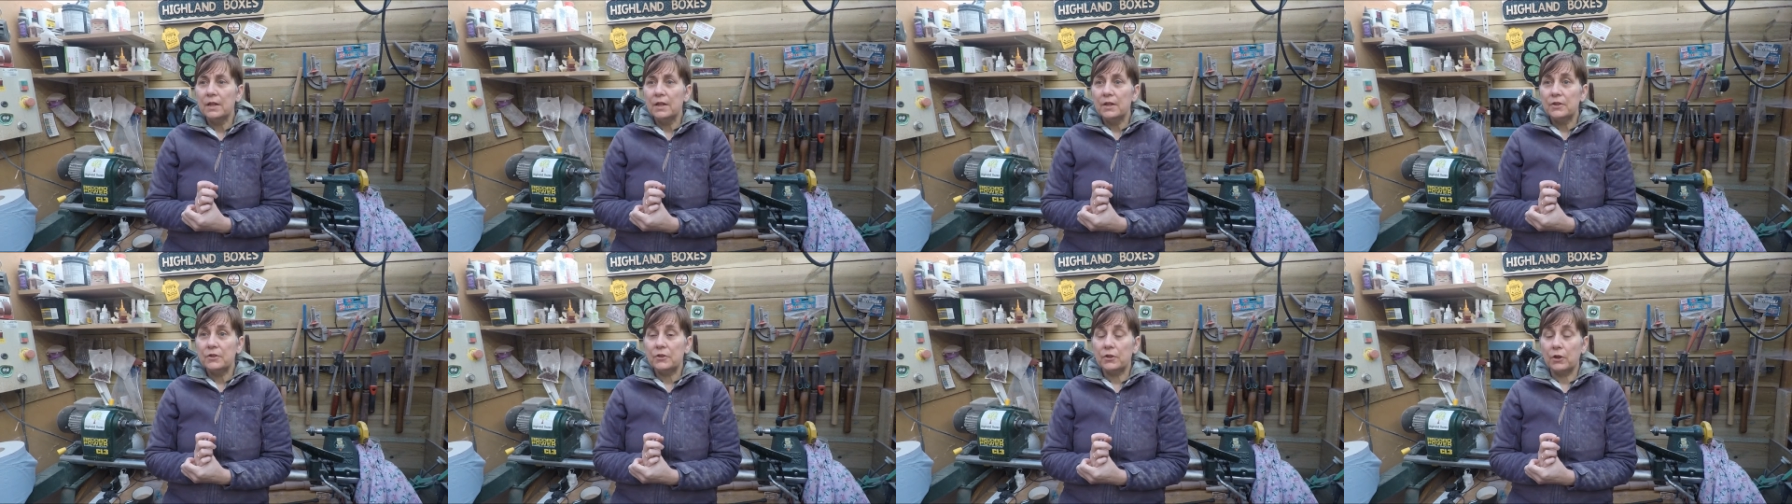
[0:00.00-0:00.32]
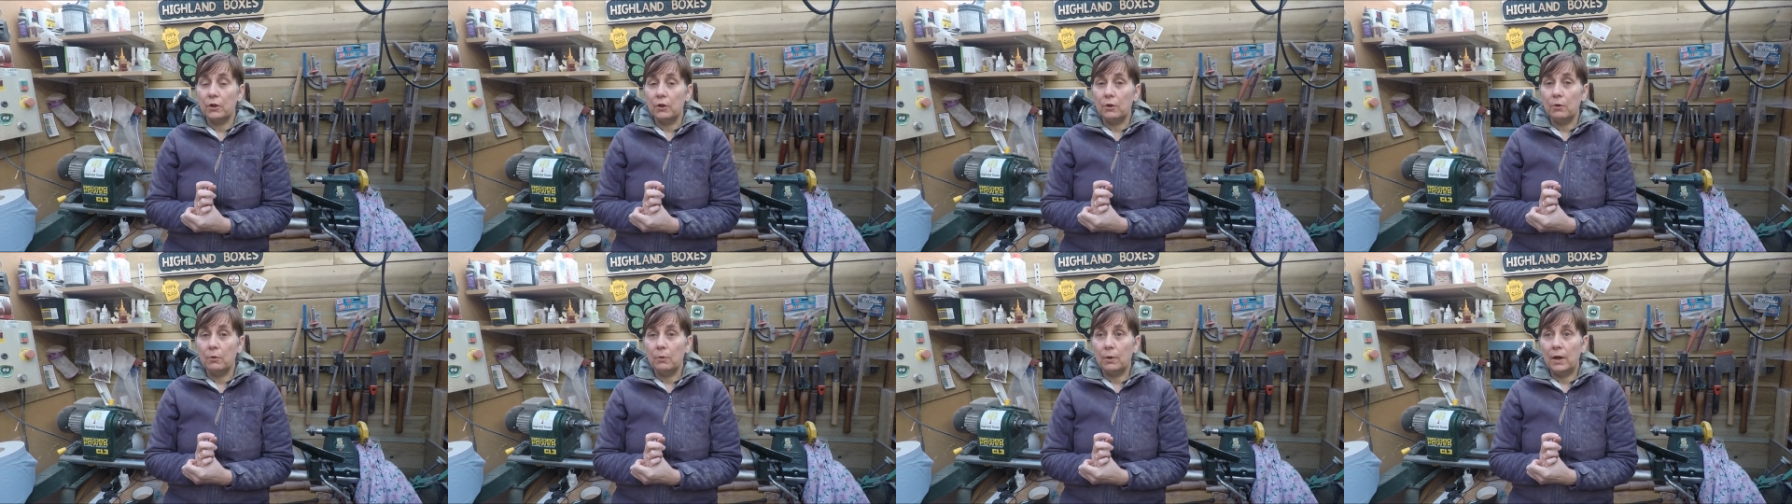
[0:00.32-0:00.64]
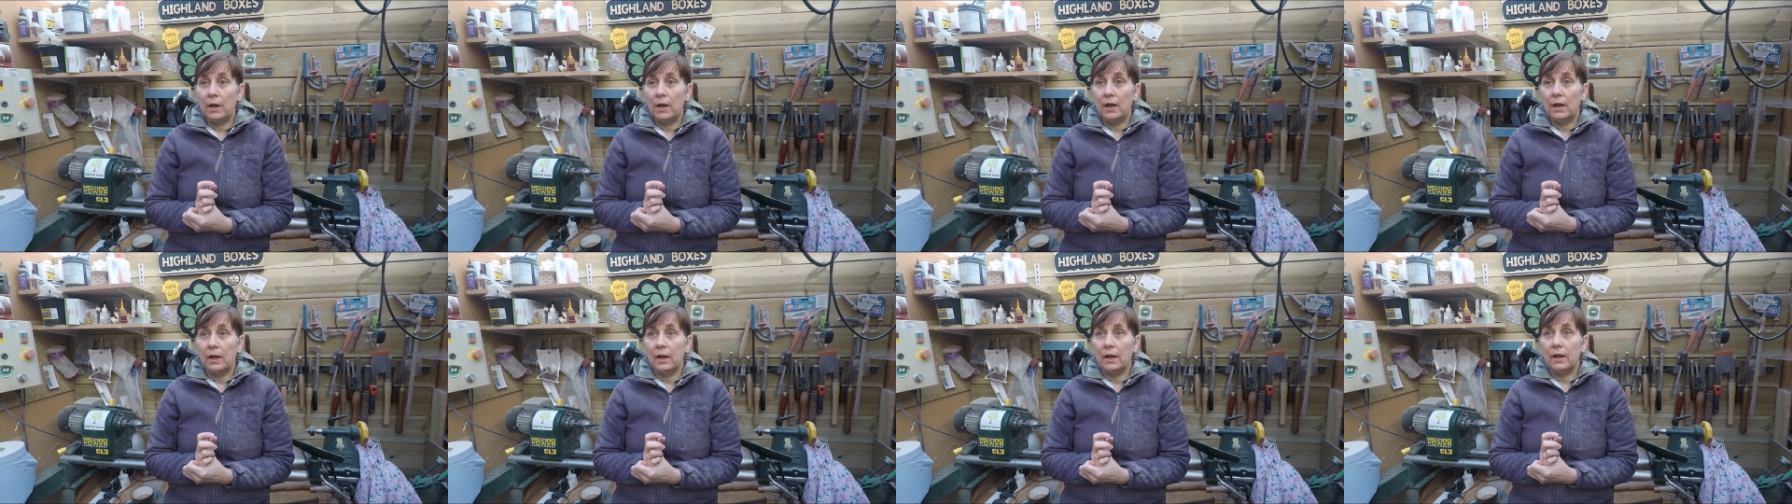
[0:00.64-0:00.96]
So
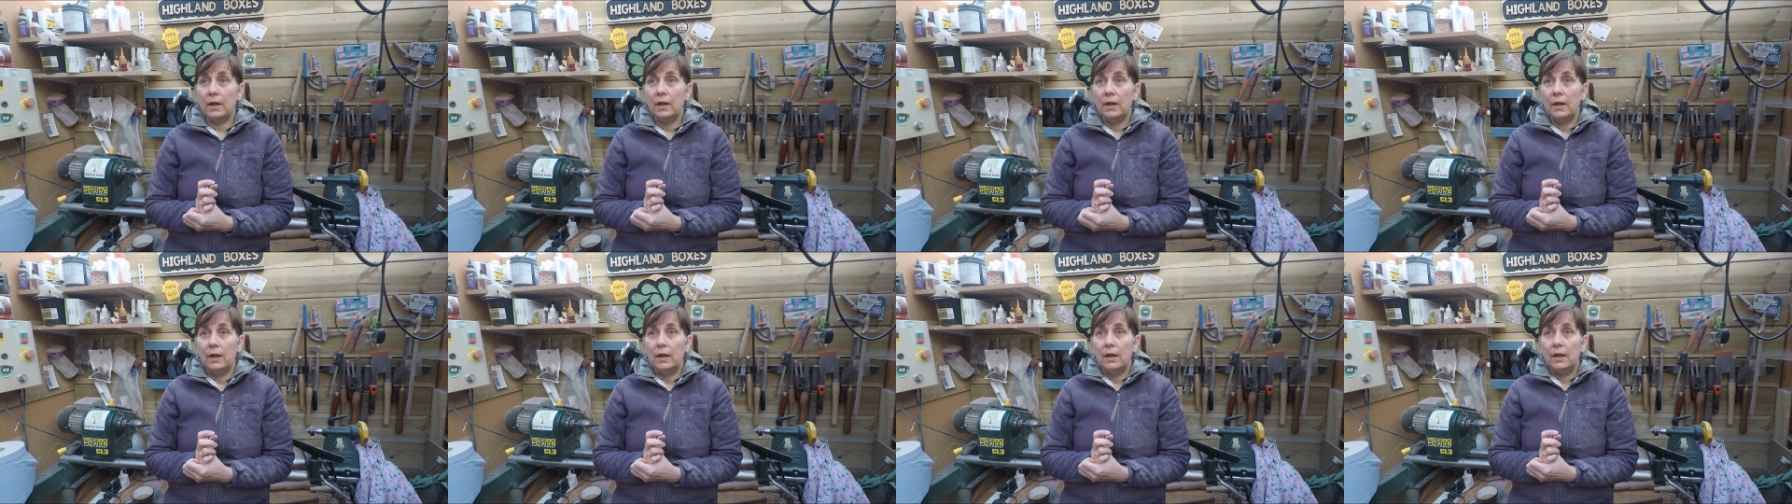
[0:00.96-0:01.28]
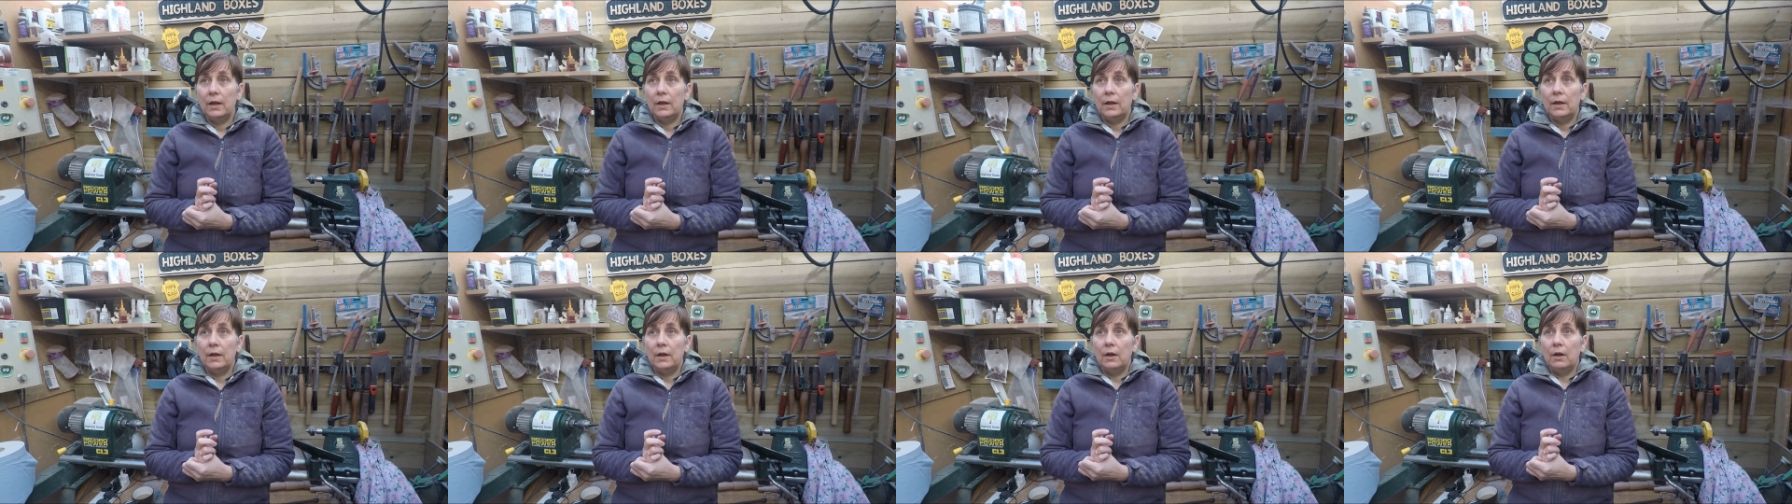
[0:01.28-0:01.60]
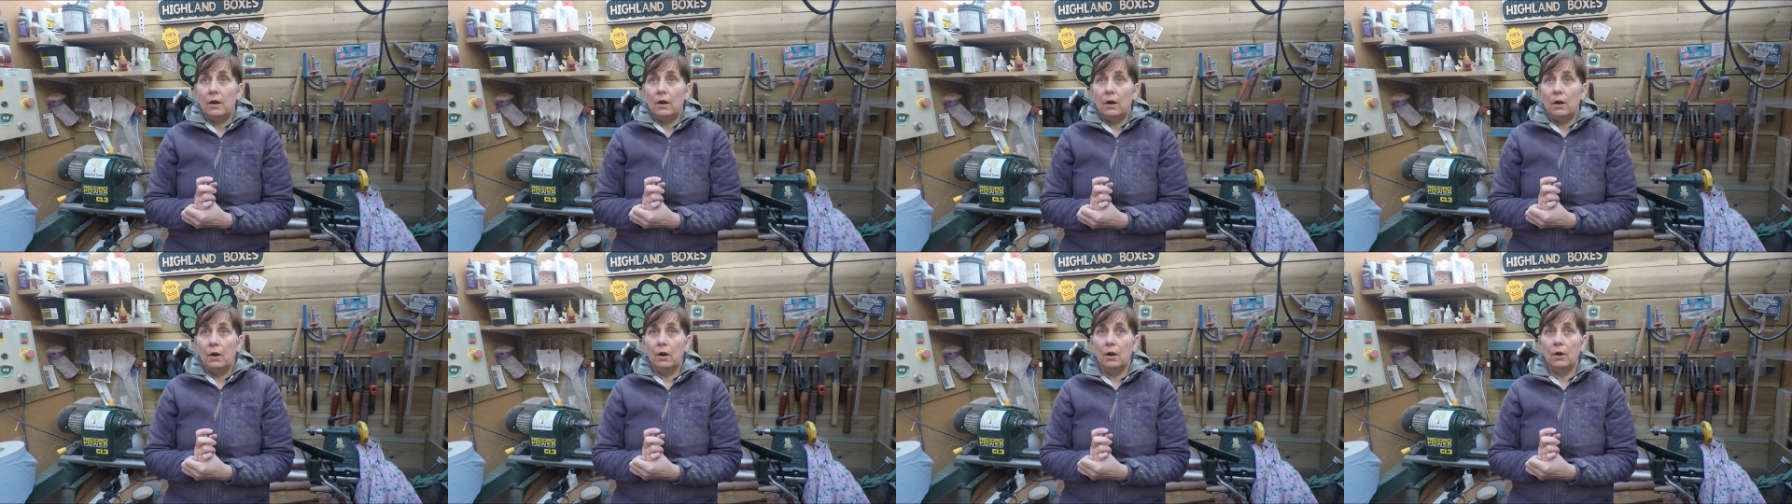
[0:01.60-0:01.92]

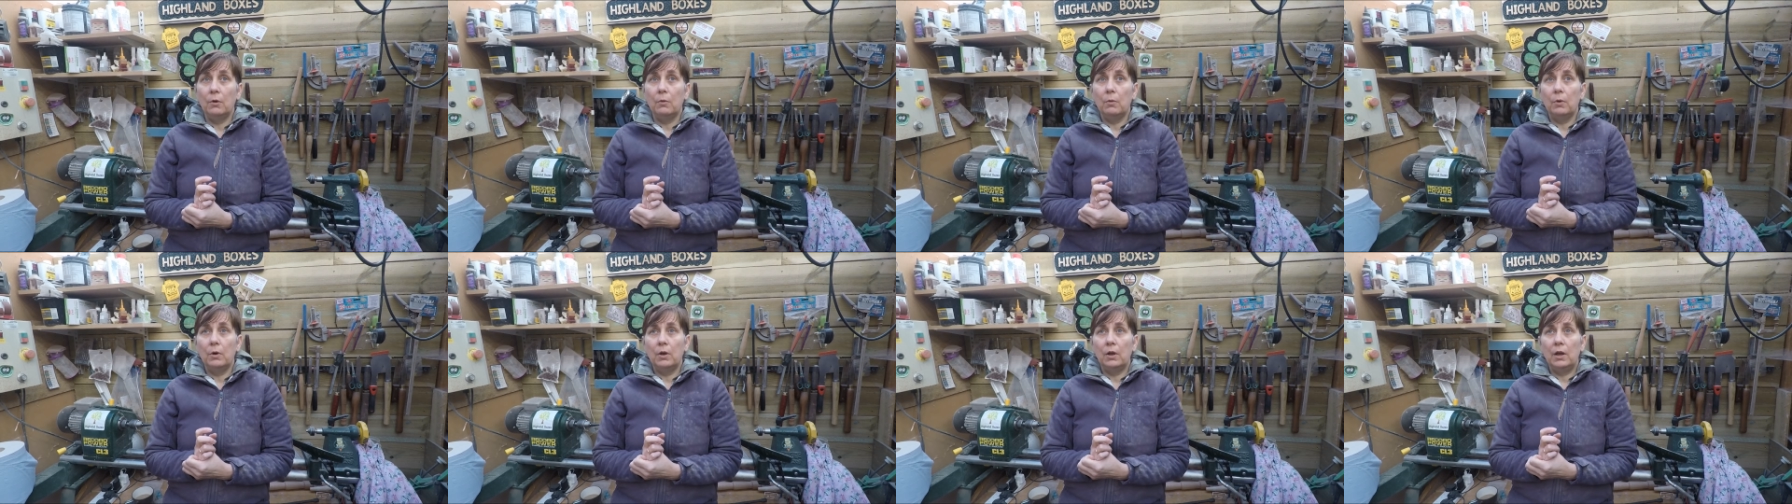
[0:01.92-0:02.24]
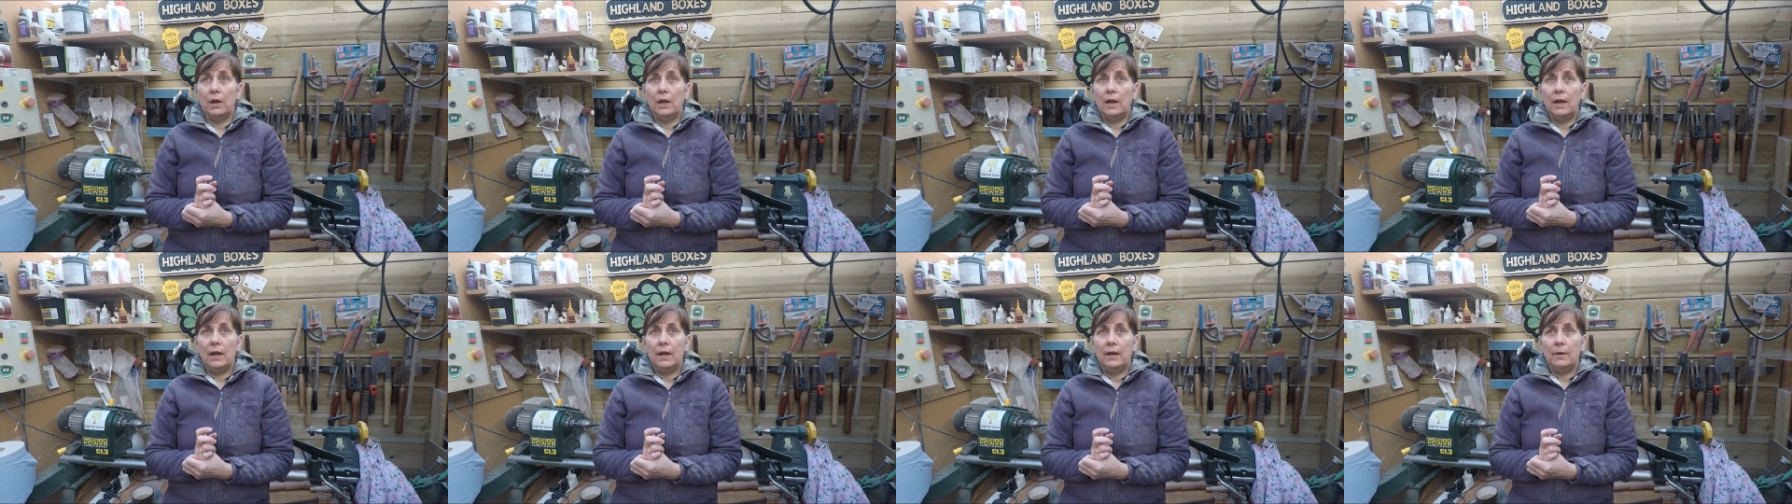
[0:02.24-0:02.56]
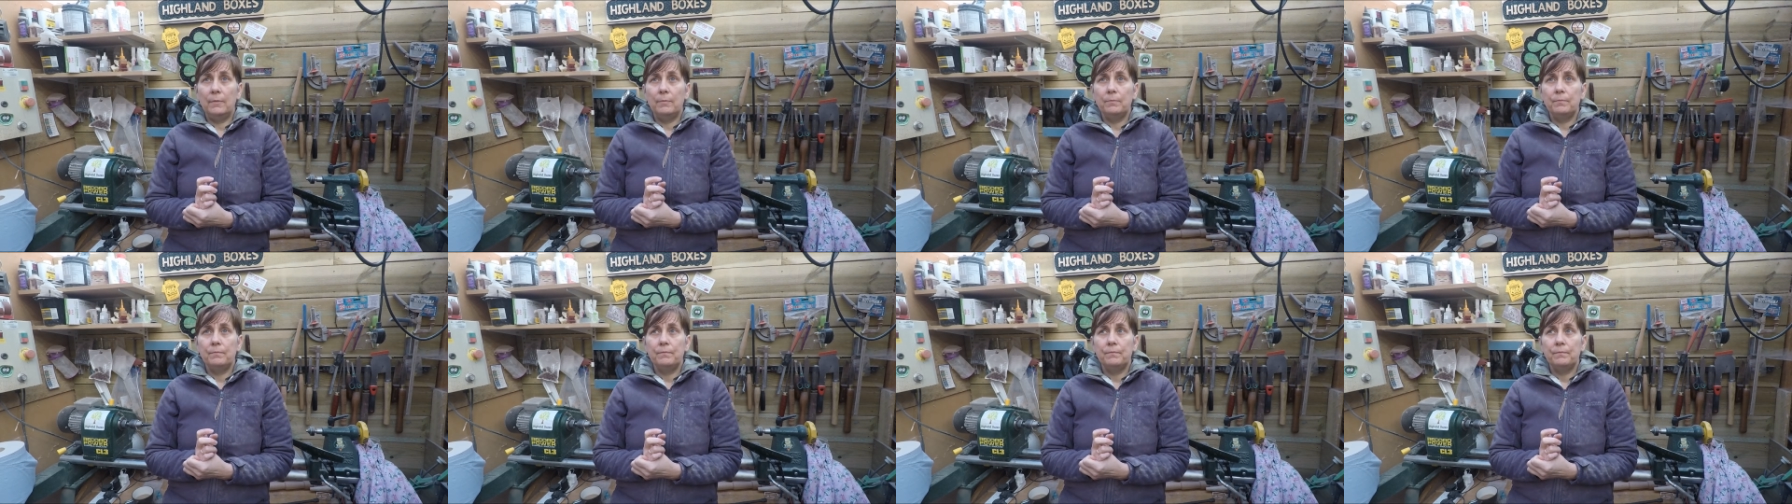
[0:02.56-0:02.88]
I
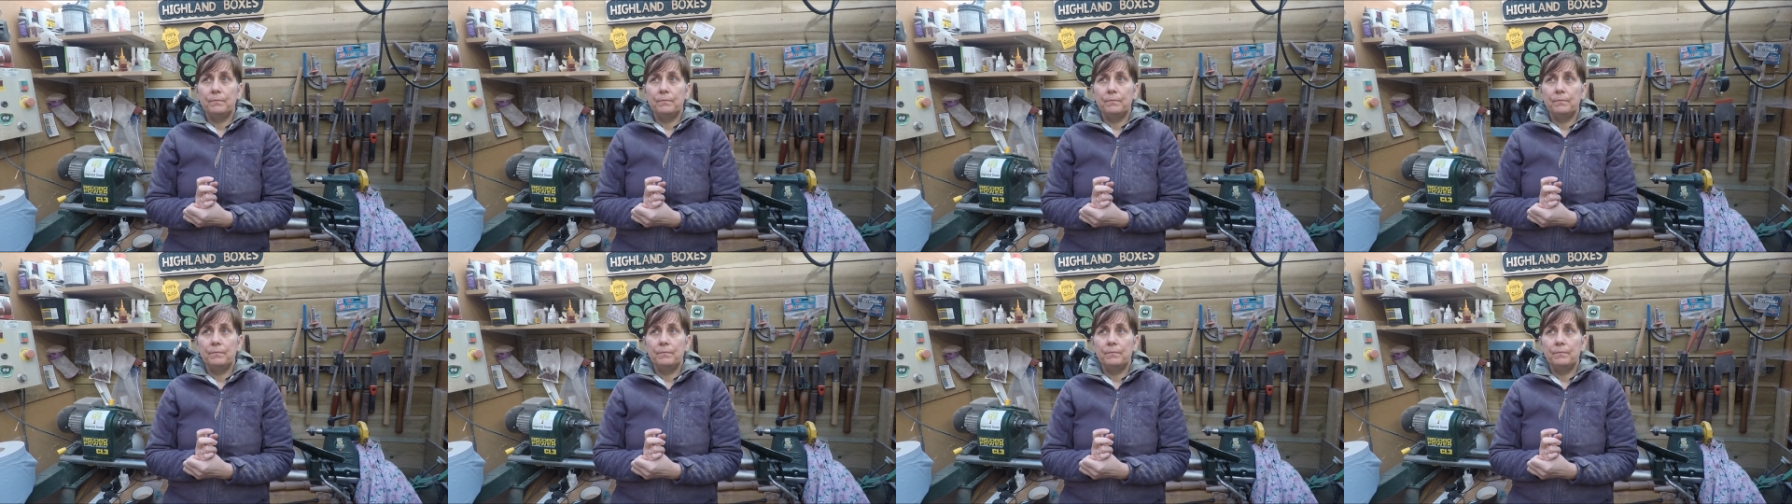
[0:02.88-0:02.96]
will